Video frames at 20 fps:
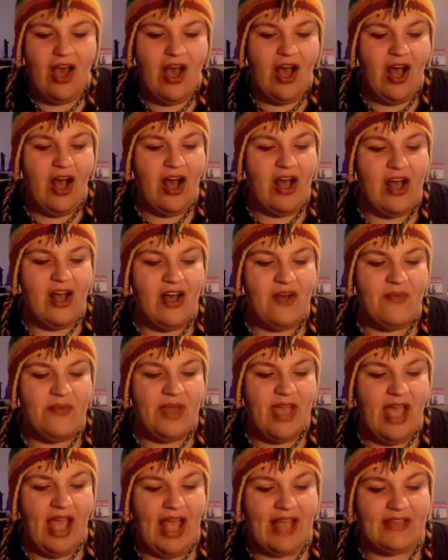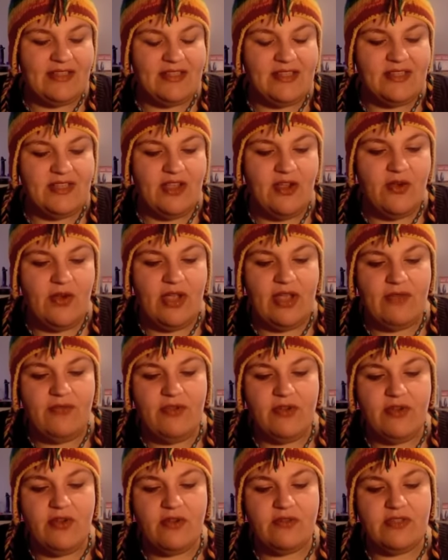Um, and so, if
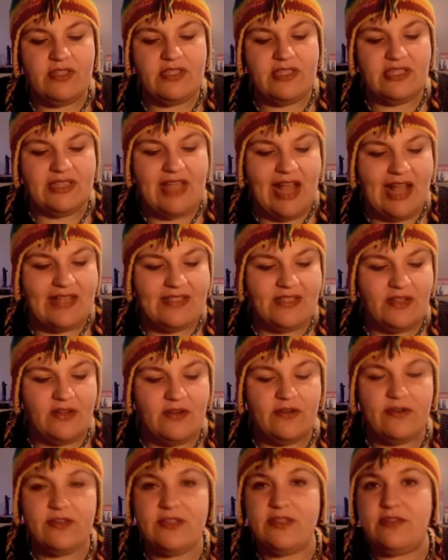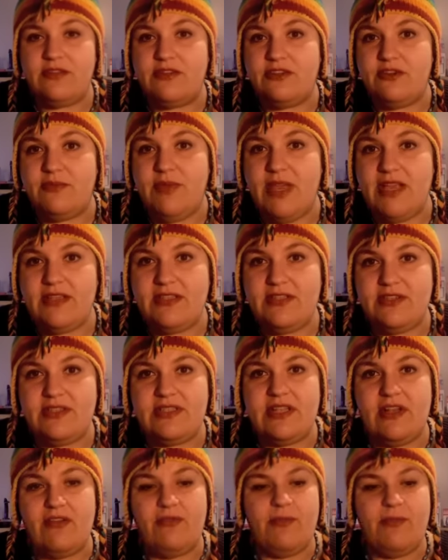your goal is to last longer, to learn your pace
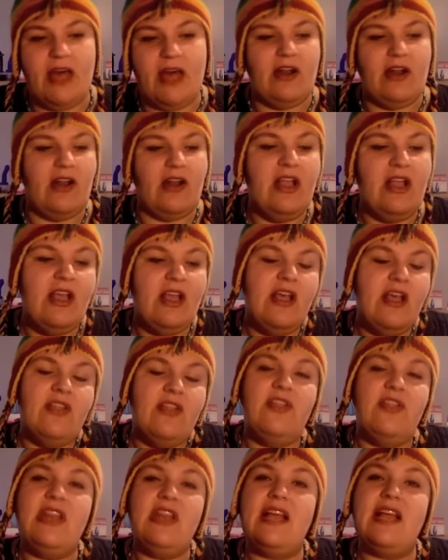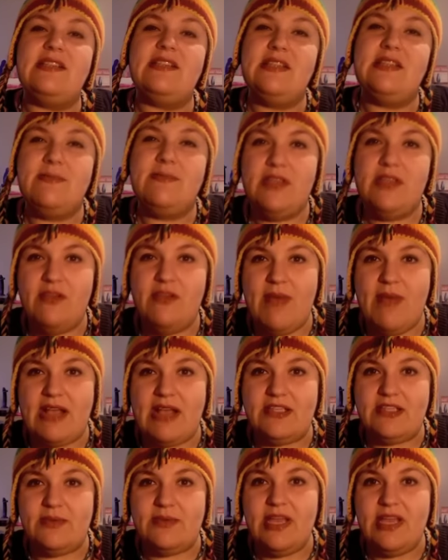yourself better, the next time that you
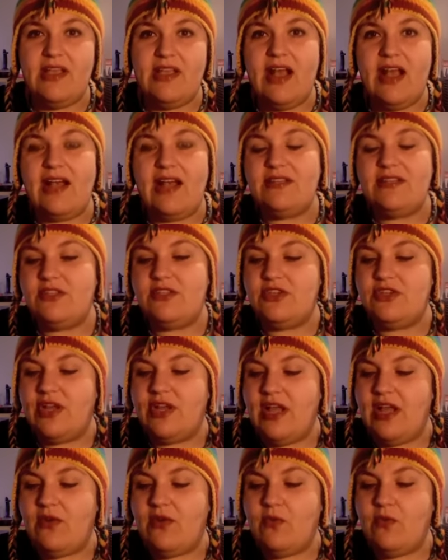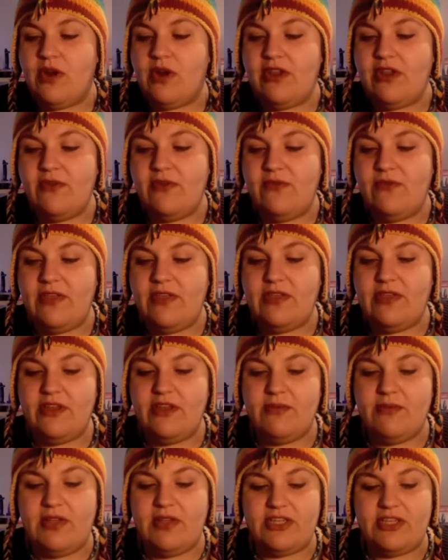masturbate, concentrate on where you're feeling your
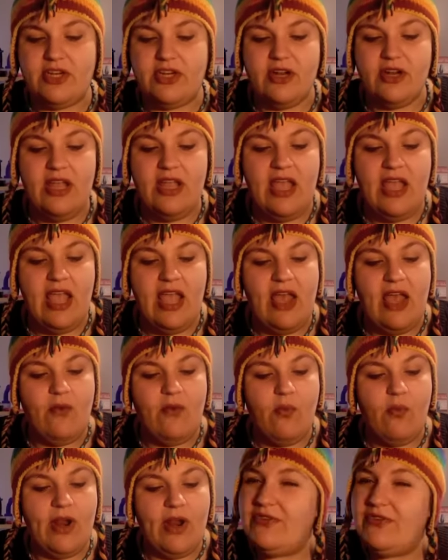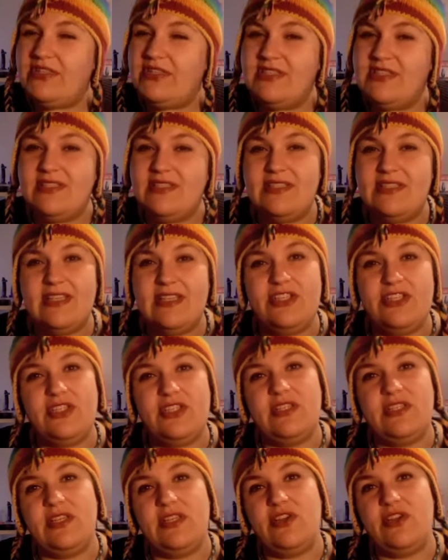pleasure and where your
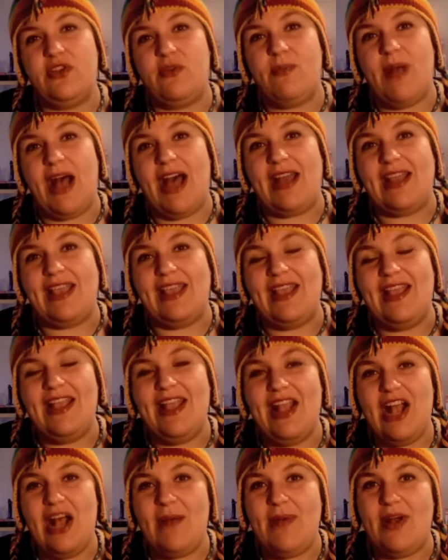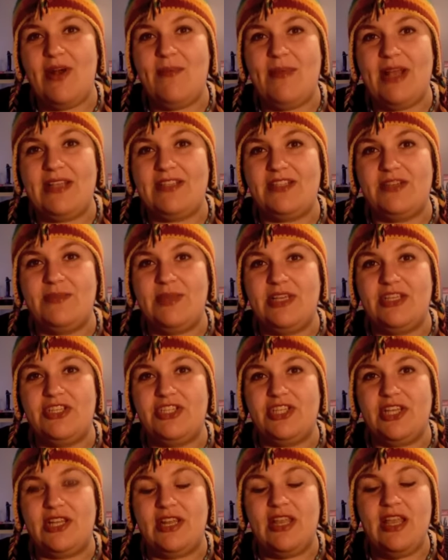sensations in your body about
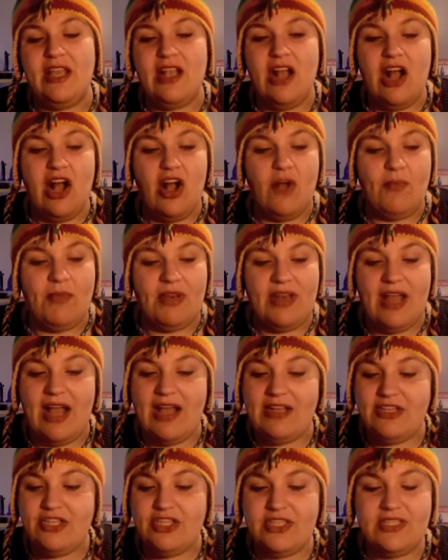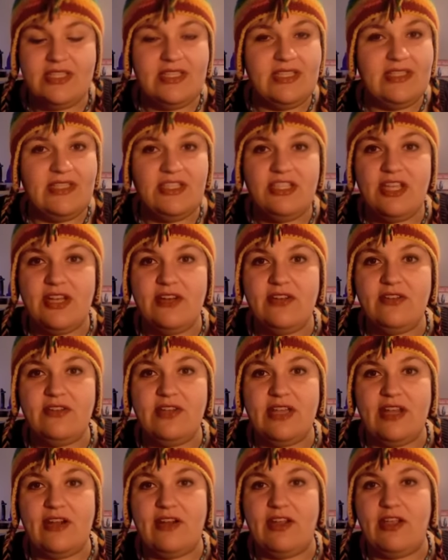masturbation, um, not just in the genital
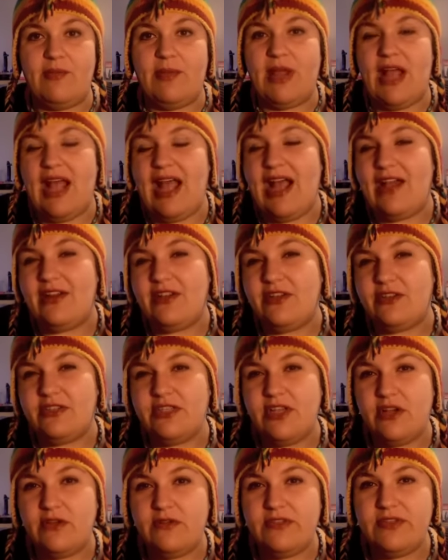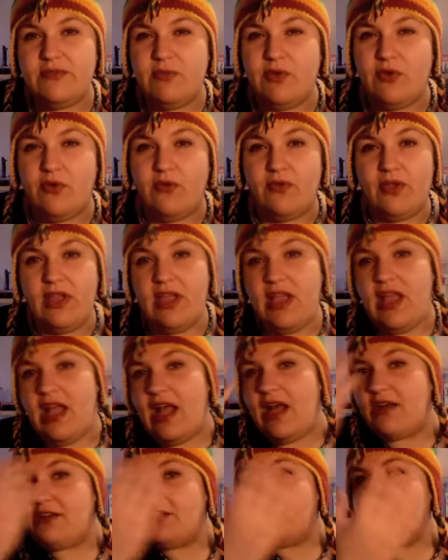area, but how do your toes move?
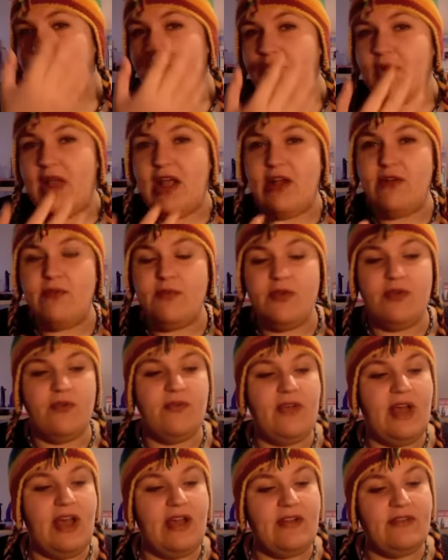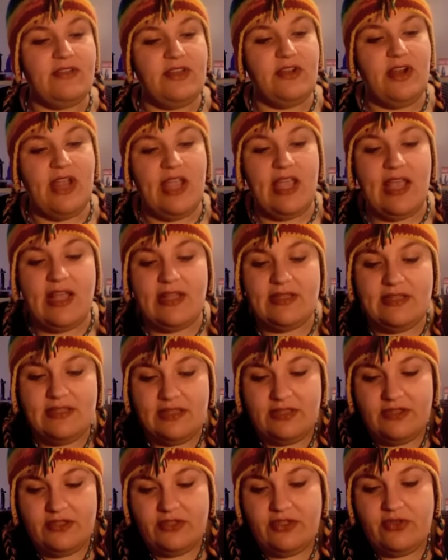How does your brow move? How does your hands
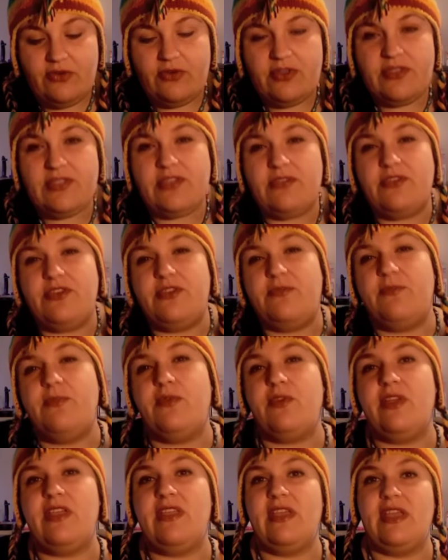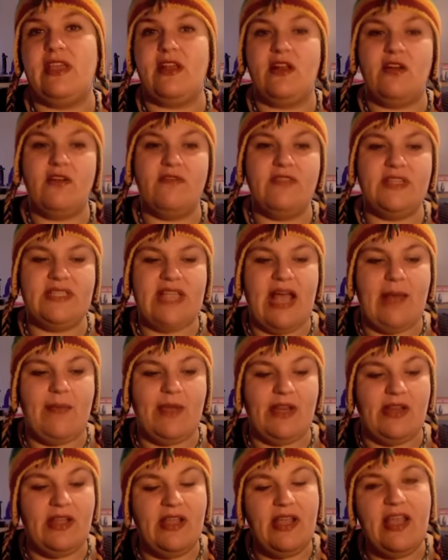and your torso and your breathing and all this
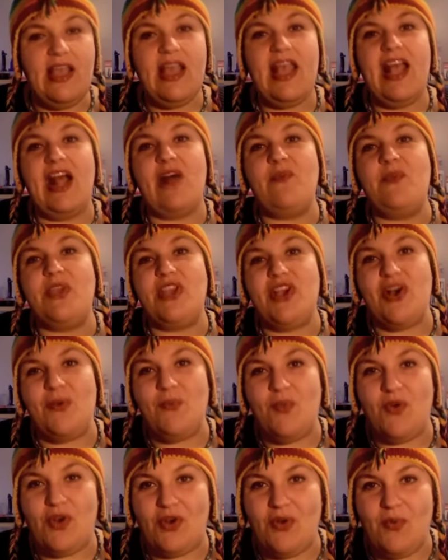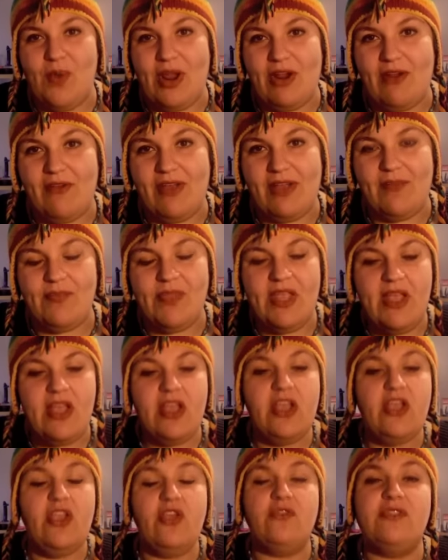happen? And become more aware of it.
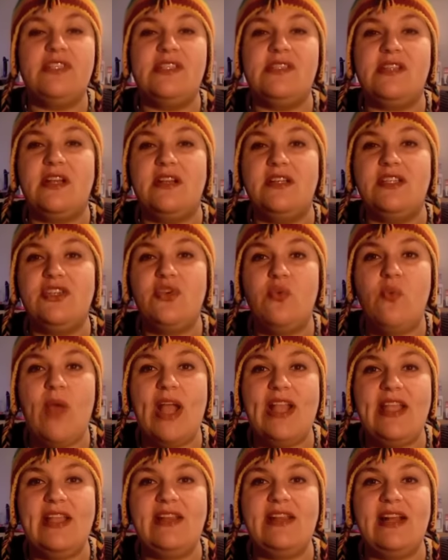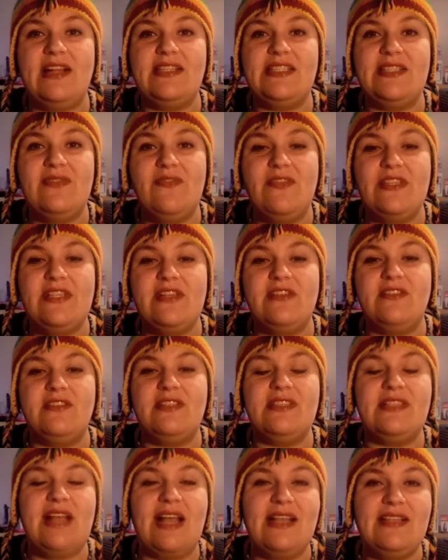You'll start to recognize physical
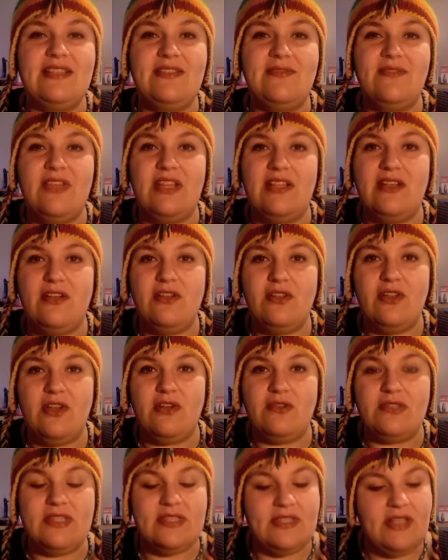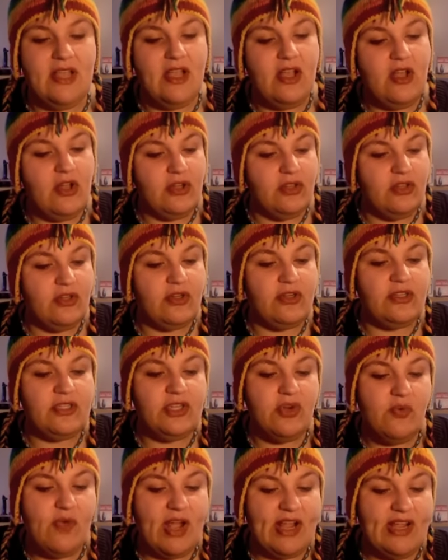signs of getting close. Learn
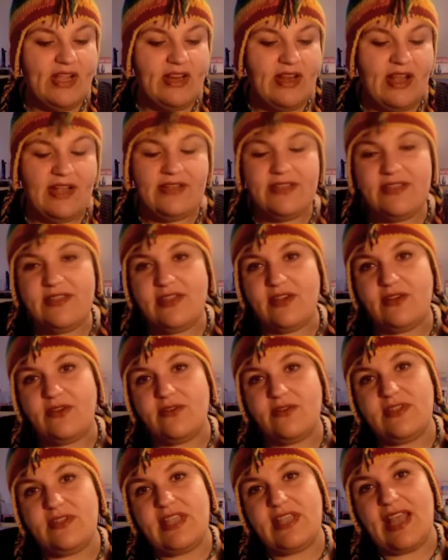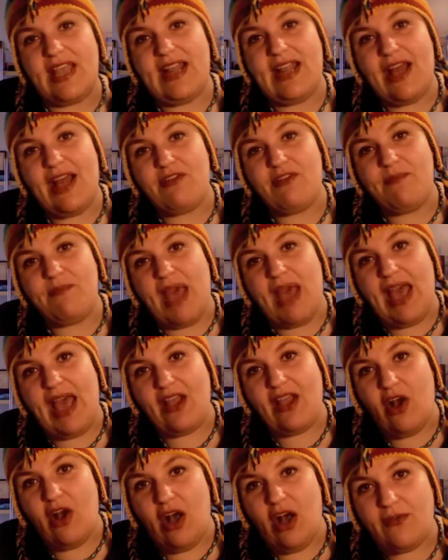to recognize those and how to back
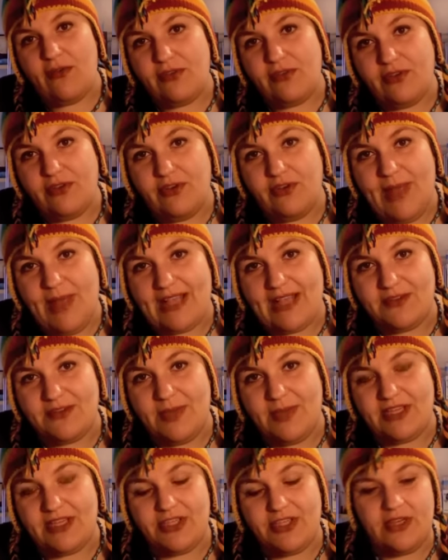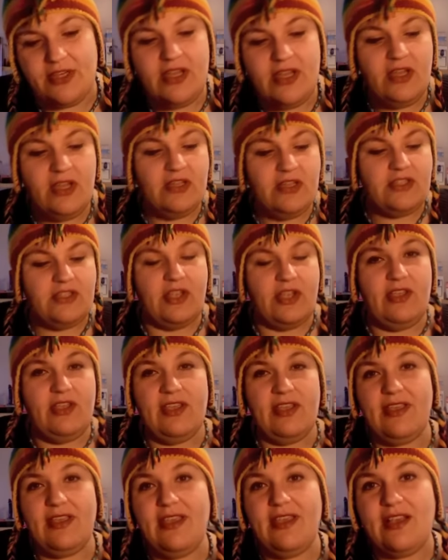off through your masturbation so that you
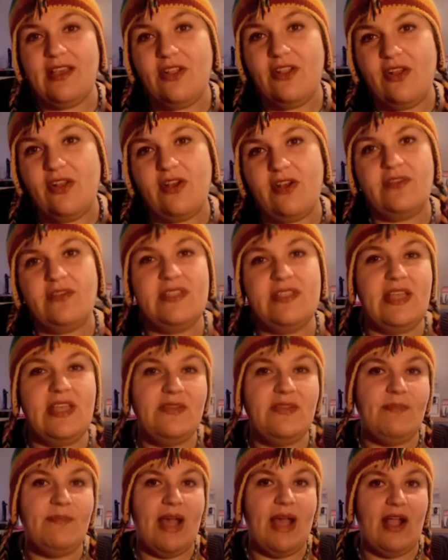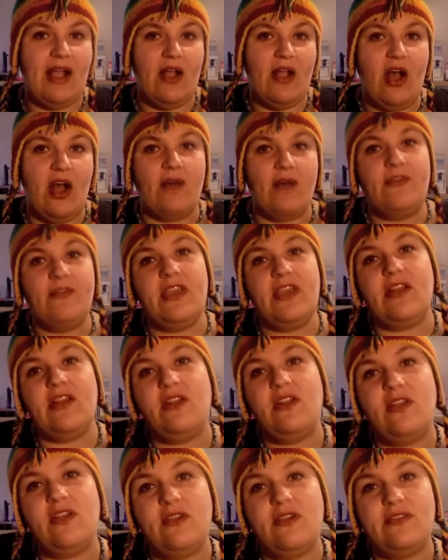can get close and then back off, get
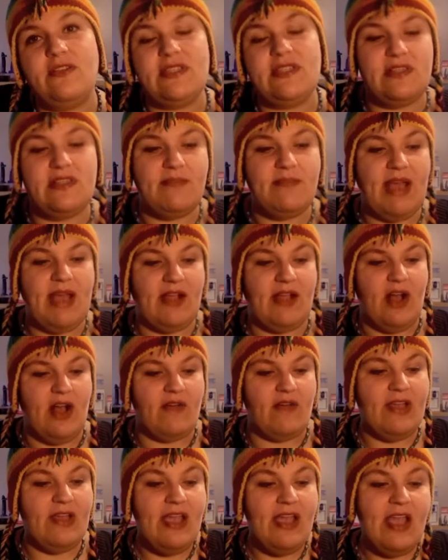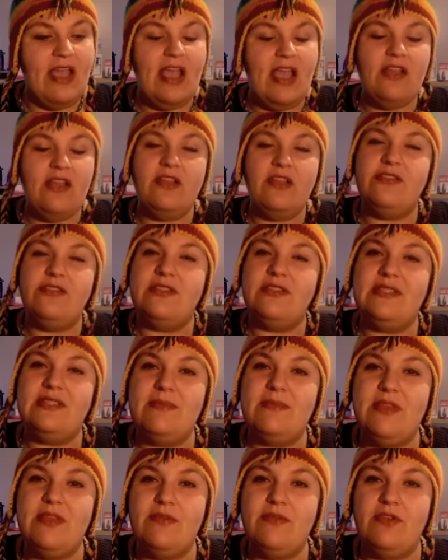close and then back off. And you can do the
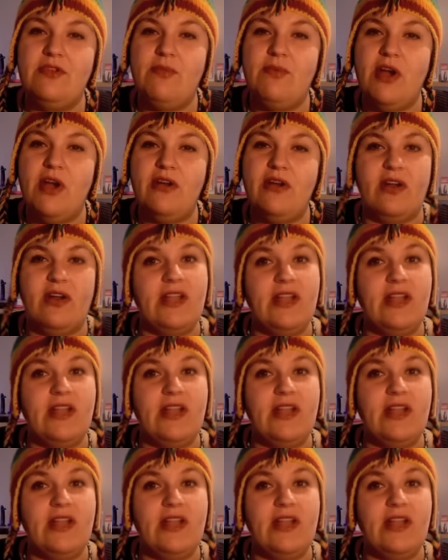same thing with your partner.